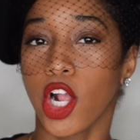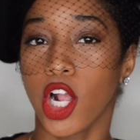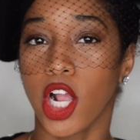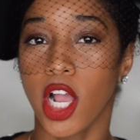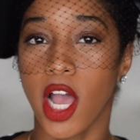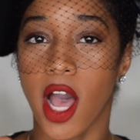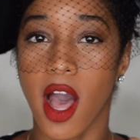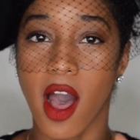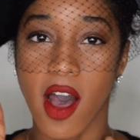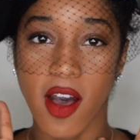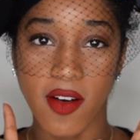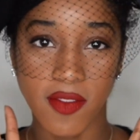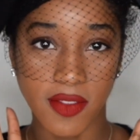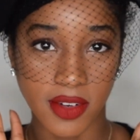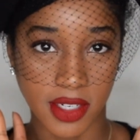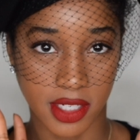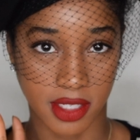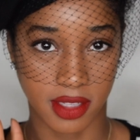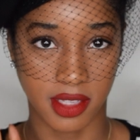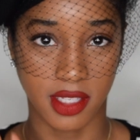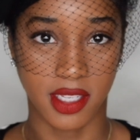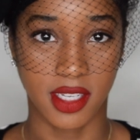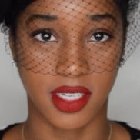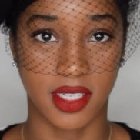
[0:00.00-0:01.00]

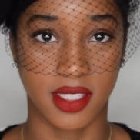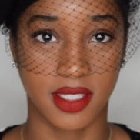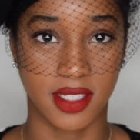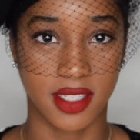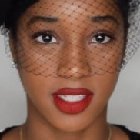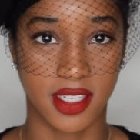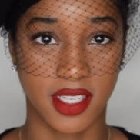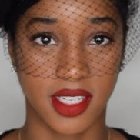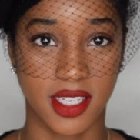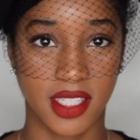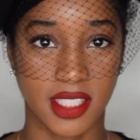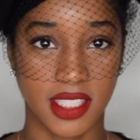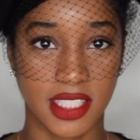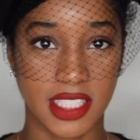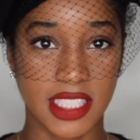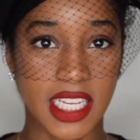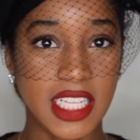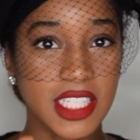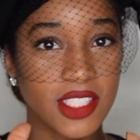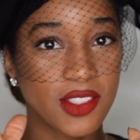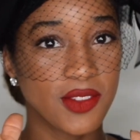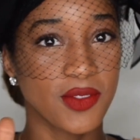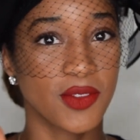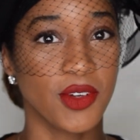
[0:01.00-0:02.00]
cover look
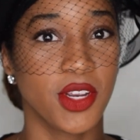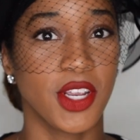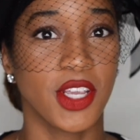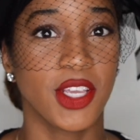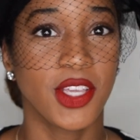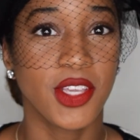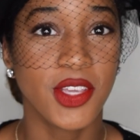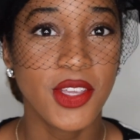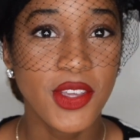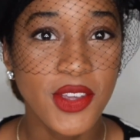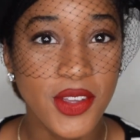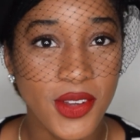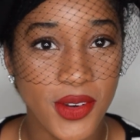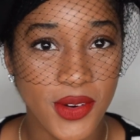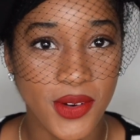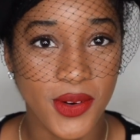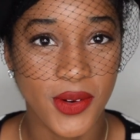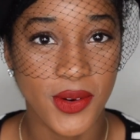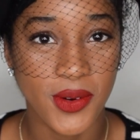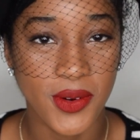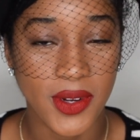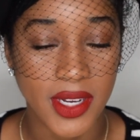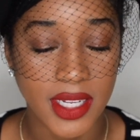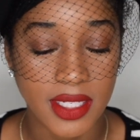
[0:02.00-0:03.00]
just for
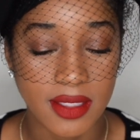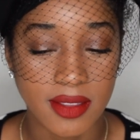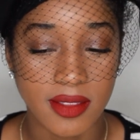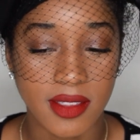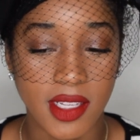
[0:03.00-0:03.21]
you.